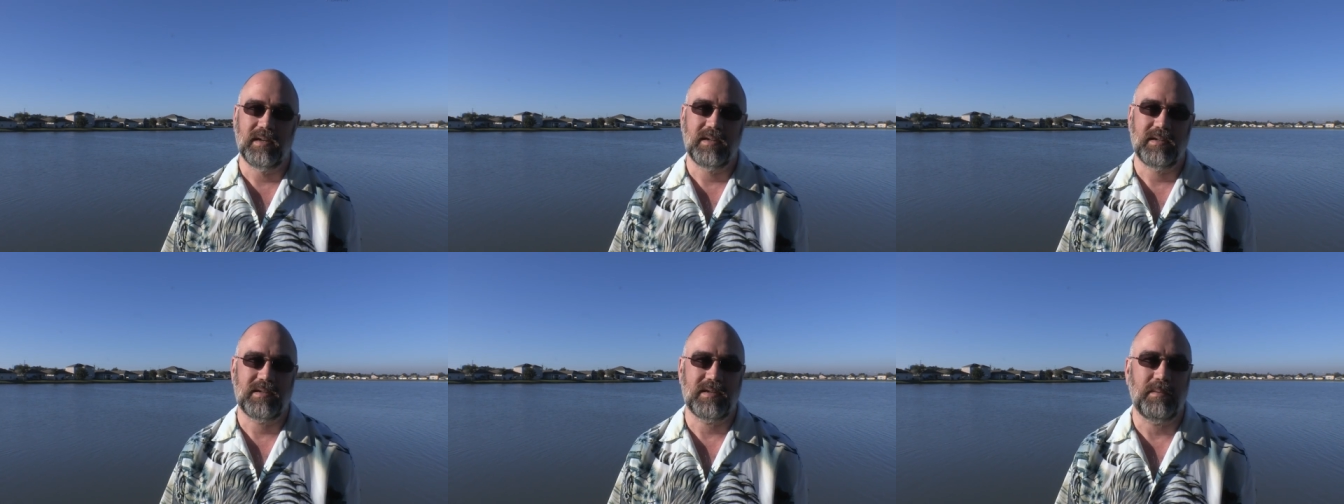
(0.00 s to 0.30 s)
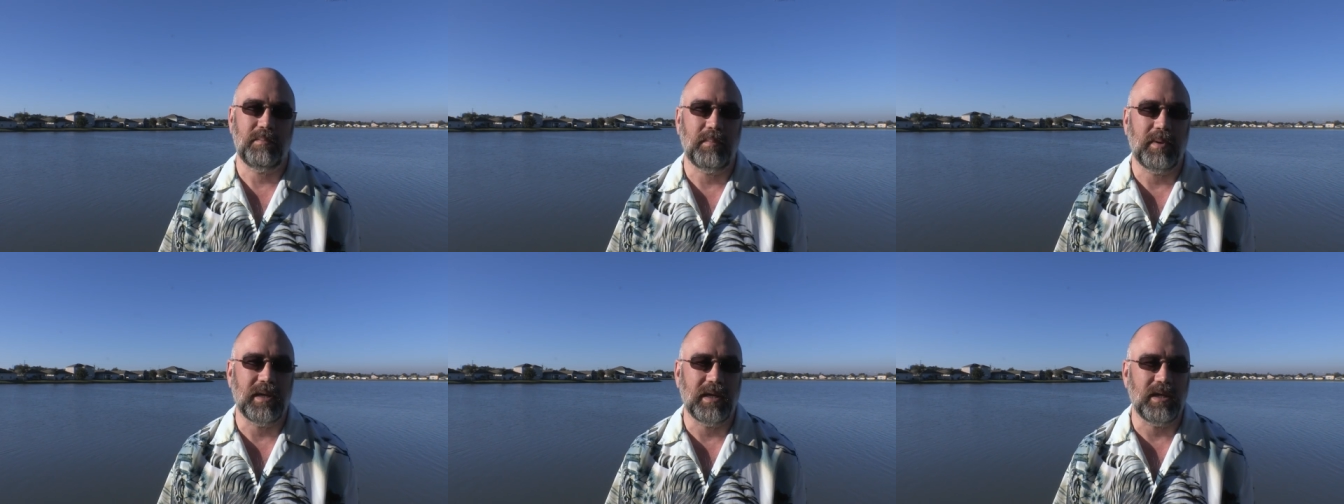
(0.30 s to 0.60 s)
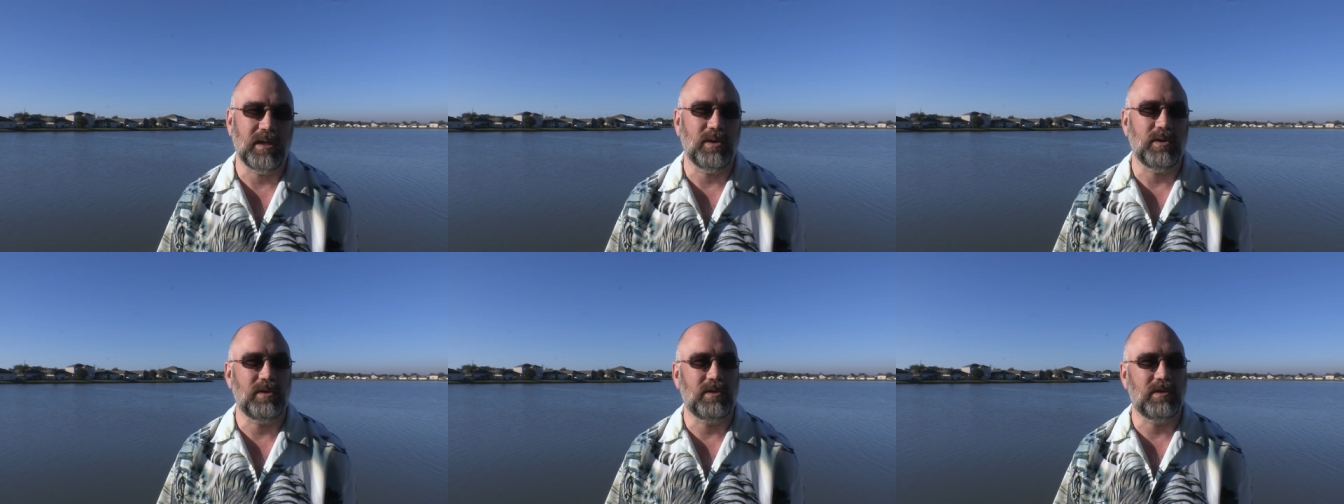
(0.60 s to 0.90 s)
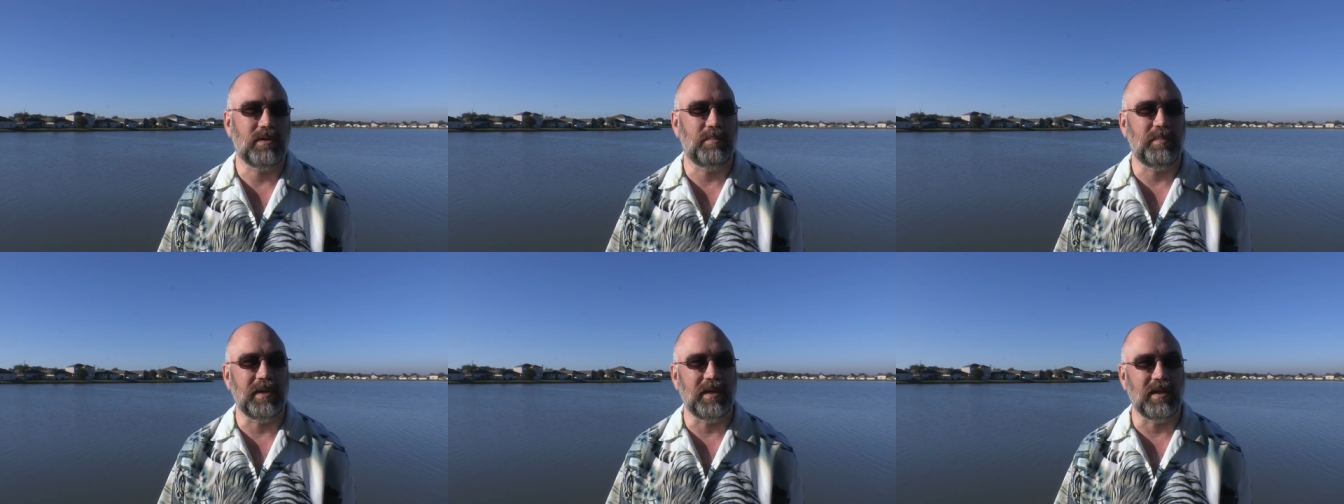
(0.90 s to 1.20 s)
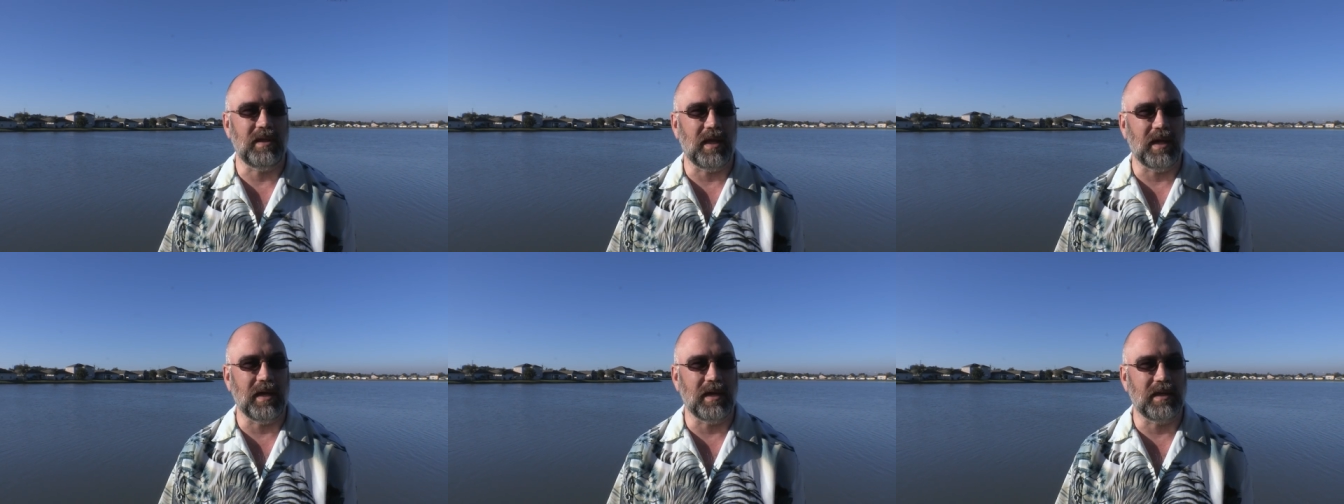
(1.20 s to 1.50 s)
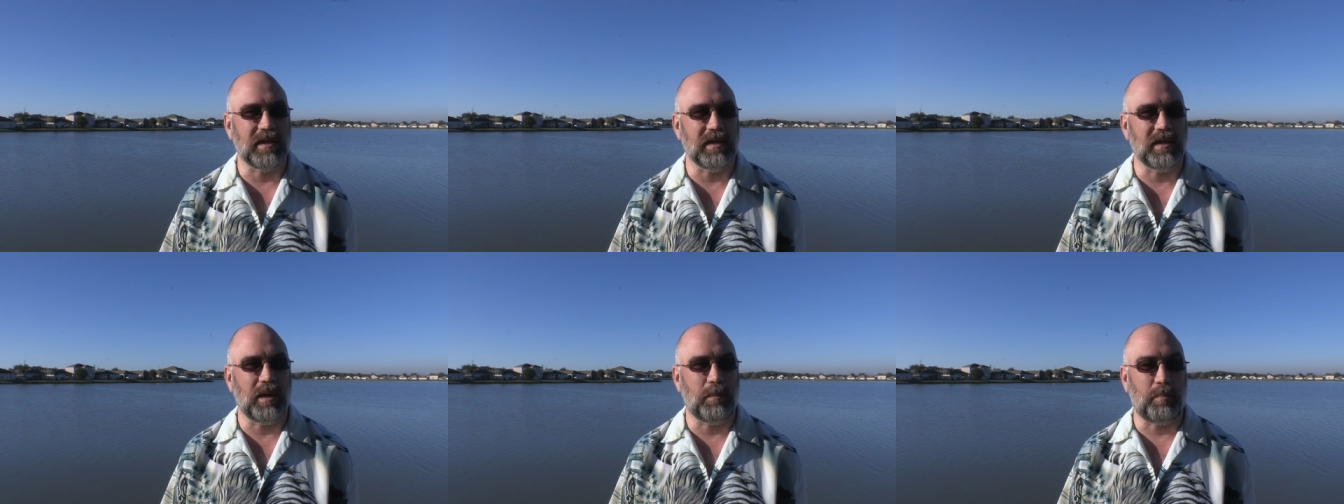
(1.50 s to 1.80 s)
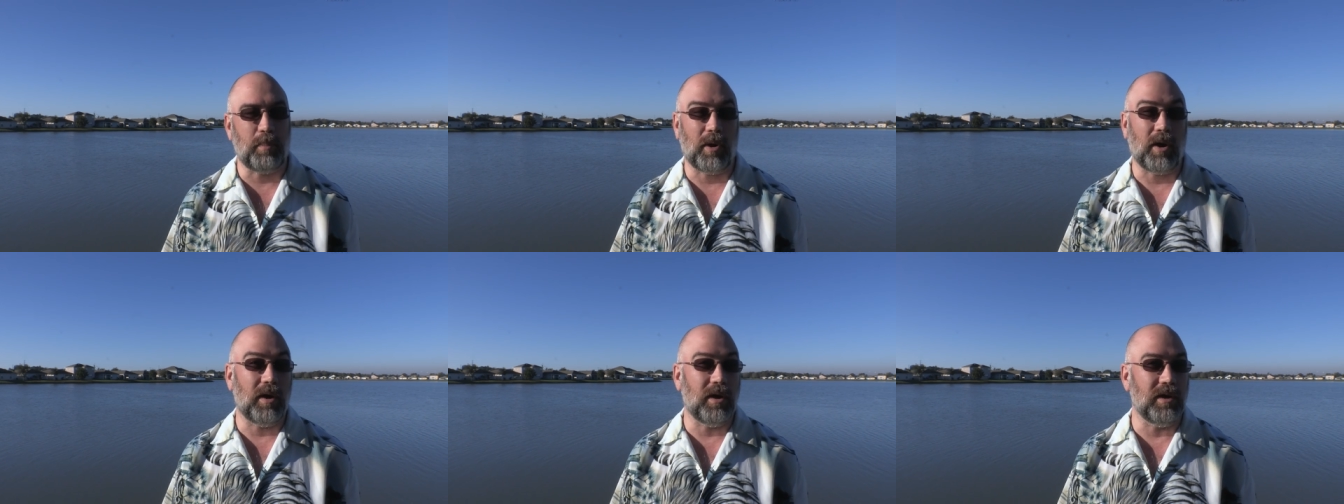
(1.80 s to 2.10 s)
somebody to be like a
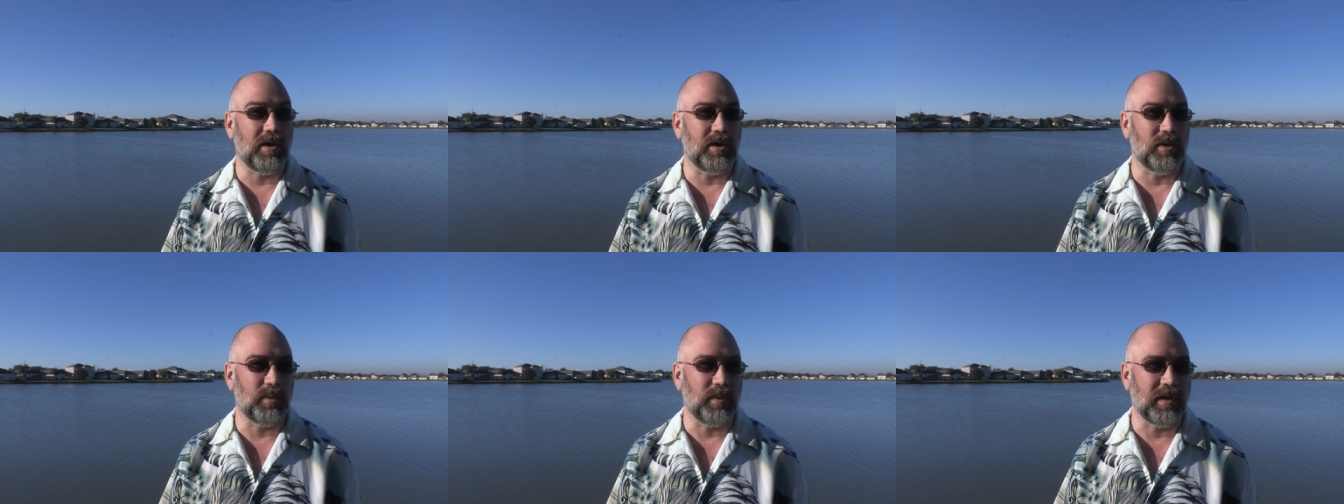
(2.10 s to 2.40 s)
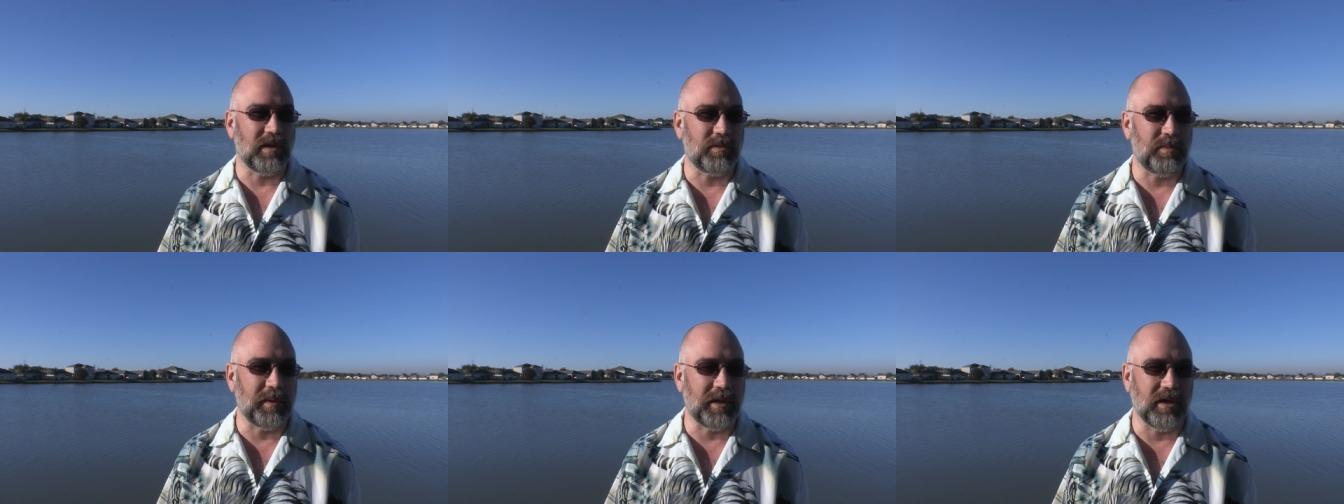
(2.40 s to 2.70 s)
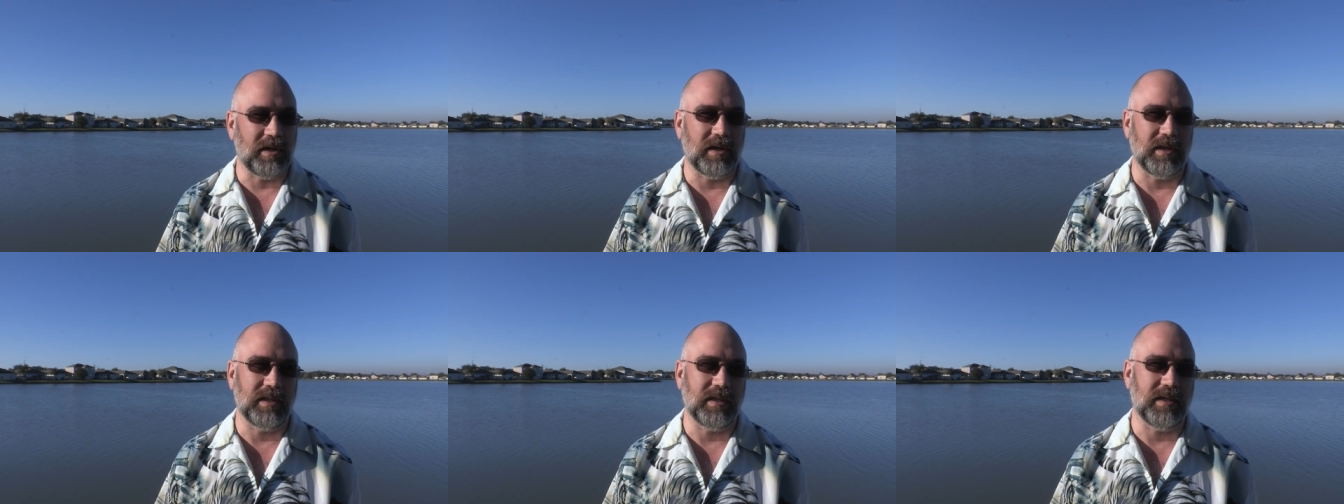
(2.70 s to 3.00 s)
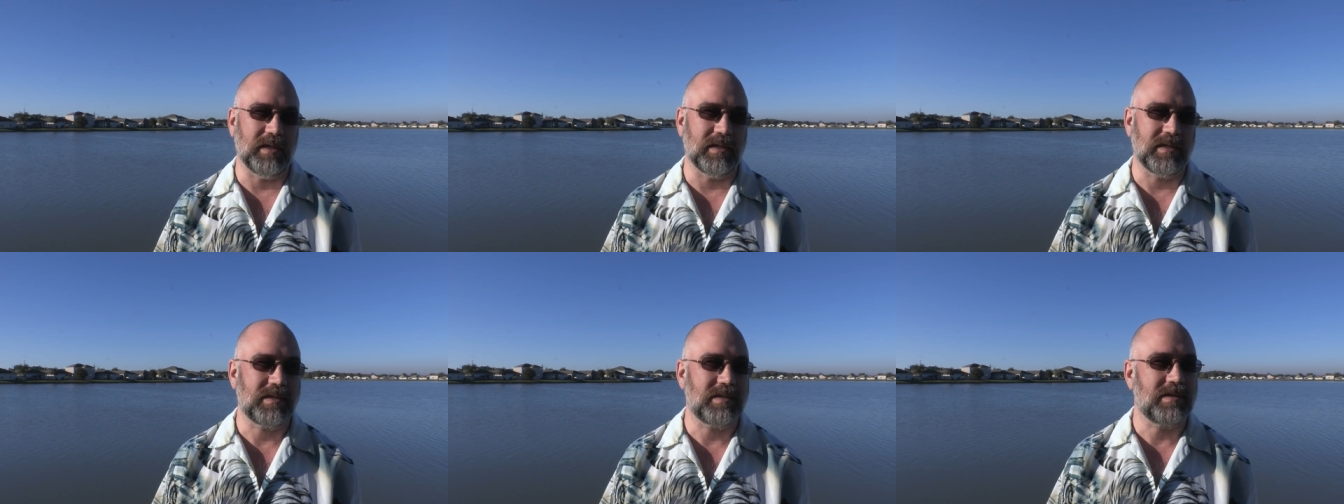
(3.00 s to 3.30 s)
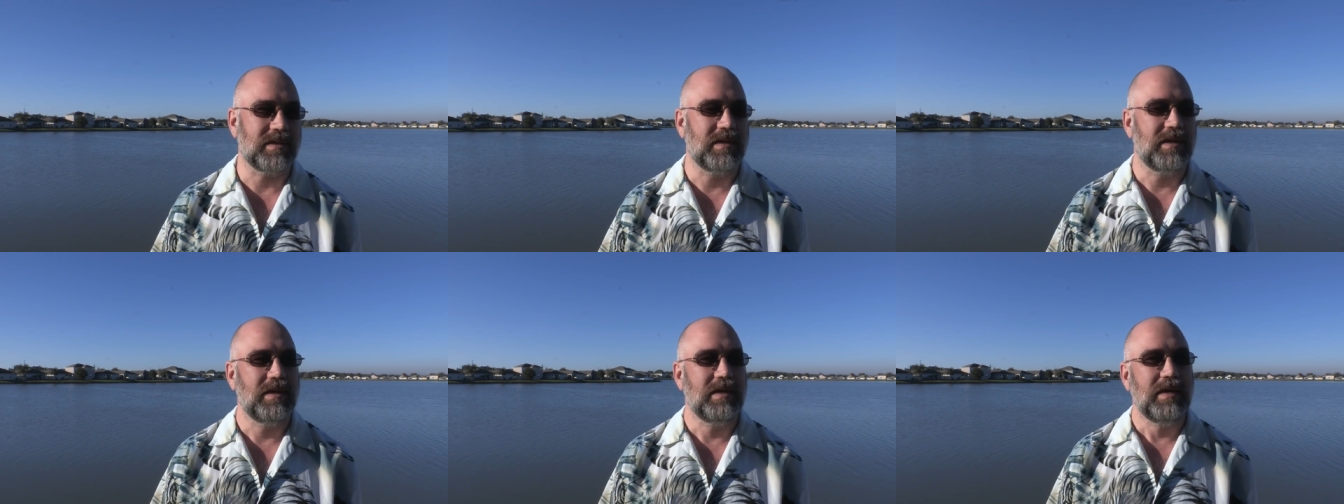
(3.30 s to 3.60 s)
partner with me on this